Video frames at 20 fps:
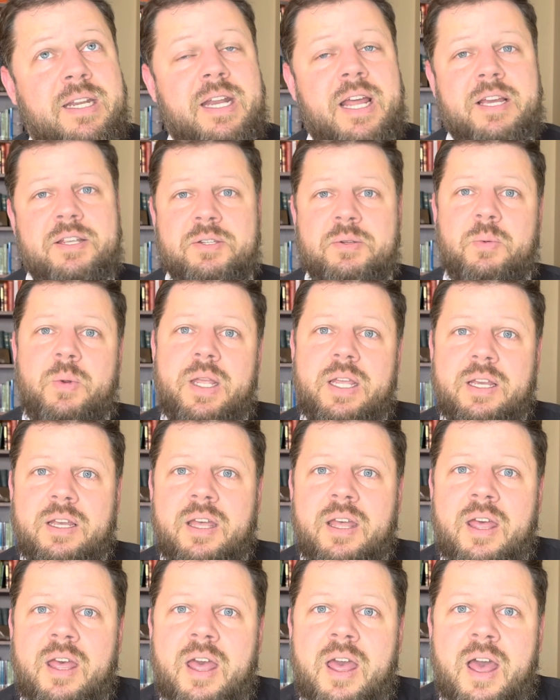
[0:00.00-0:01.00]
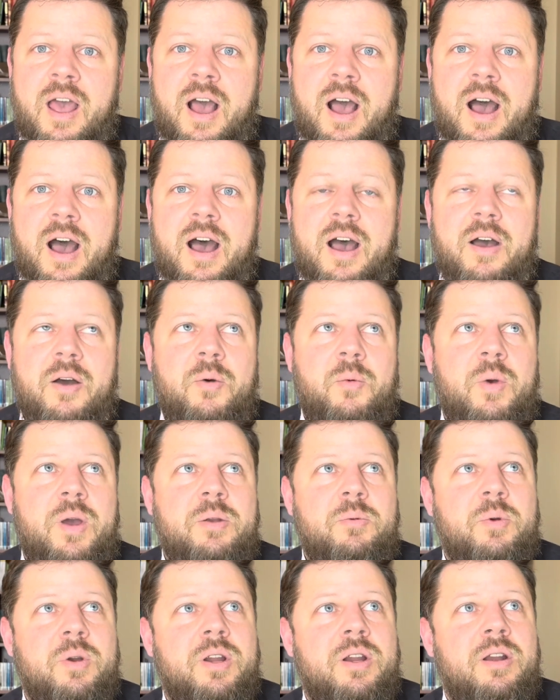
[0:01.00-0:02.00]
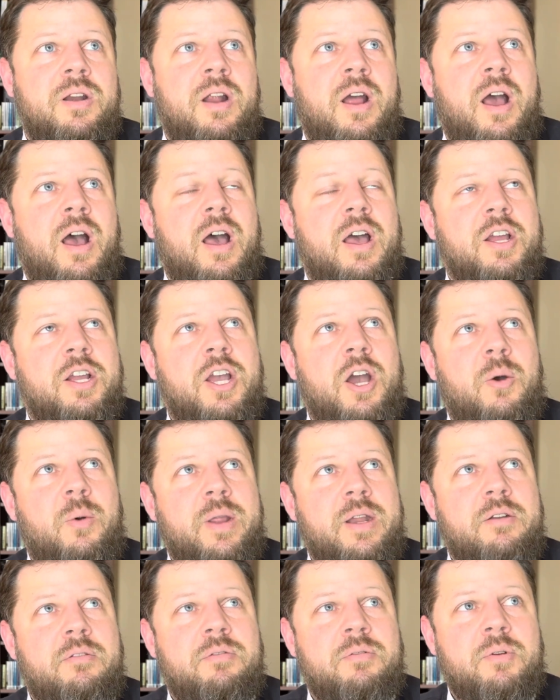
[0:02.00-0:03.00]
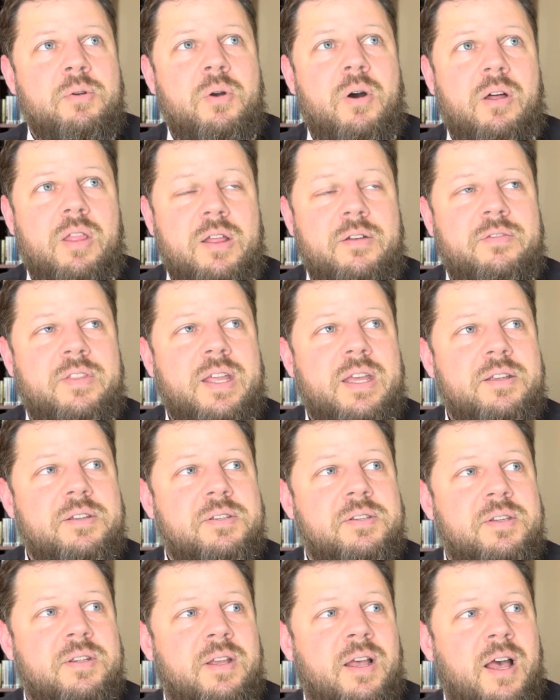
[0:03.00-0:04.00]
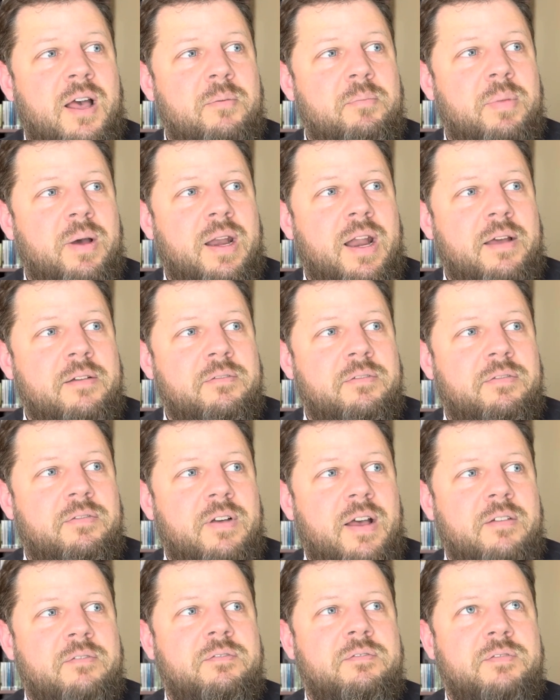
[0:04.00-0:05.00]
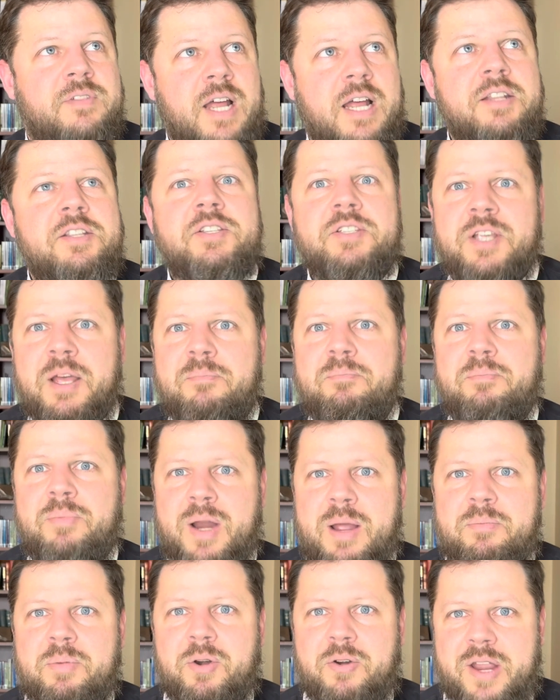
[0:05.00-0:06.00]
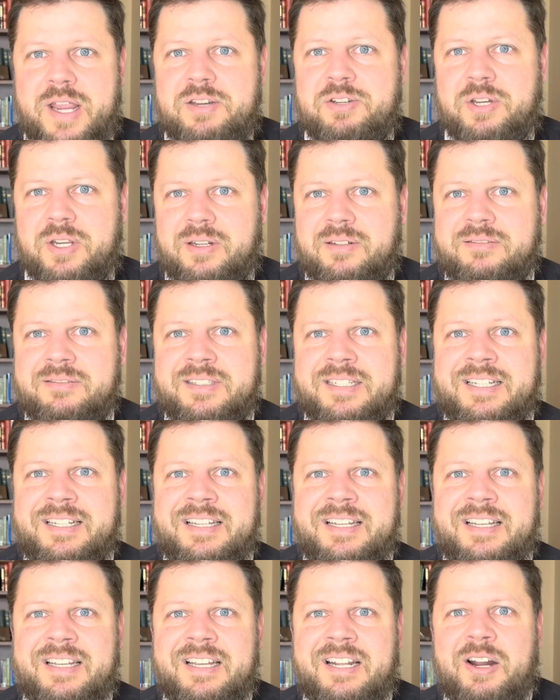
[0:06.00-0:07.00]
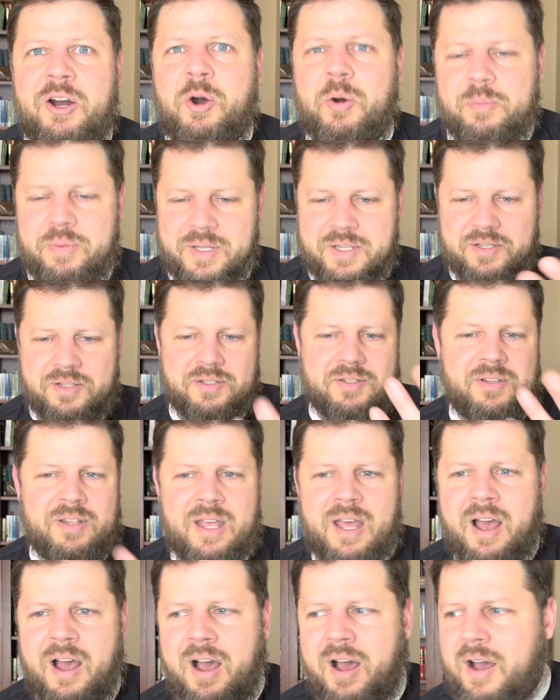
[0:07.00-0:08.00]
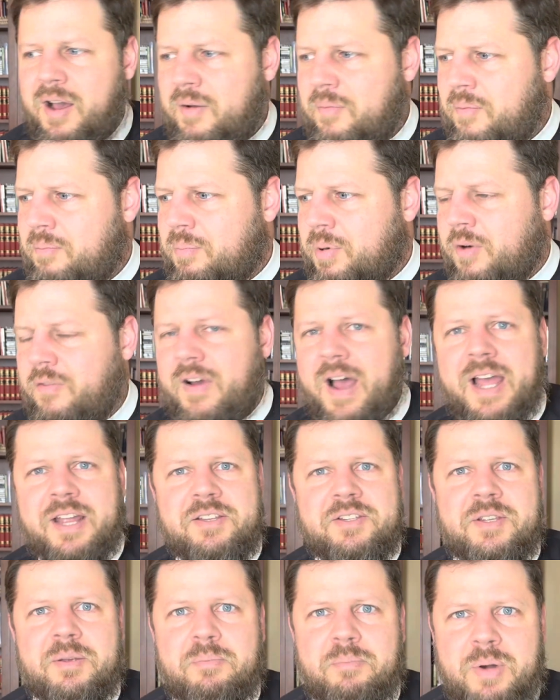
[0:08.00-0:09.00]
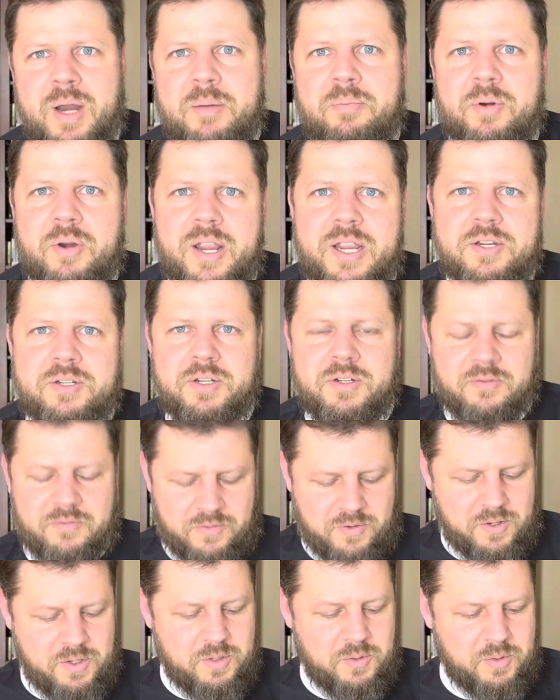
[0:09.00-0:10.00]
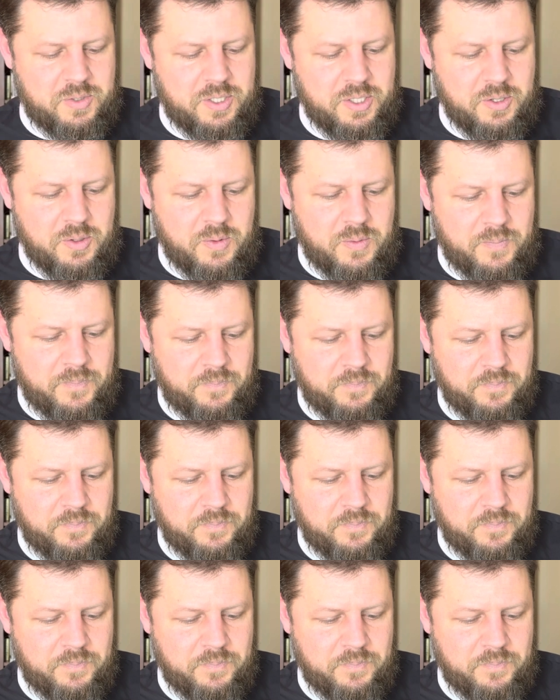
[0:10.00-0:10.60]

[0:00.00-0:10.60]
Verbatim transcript: next week uh, when we're uh, going through all of this. but I've, I've done some preparation. I hope this provides some preparation for you too.